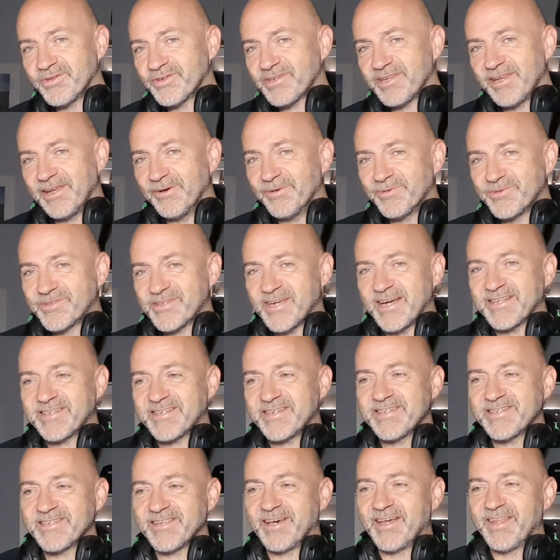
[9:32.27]
just little
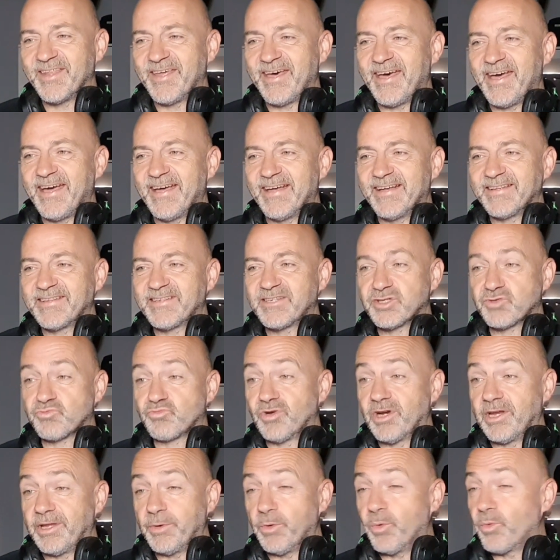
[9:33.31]
touches like that, just
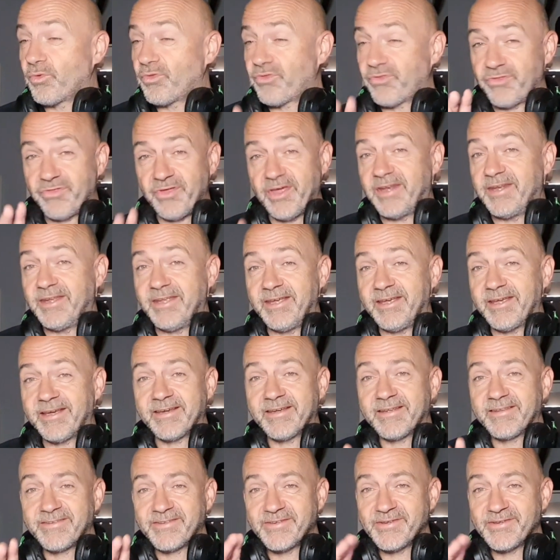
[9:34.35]
really authentic.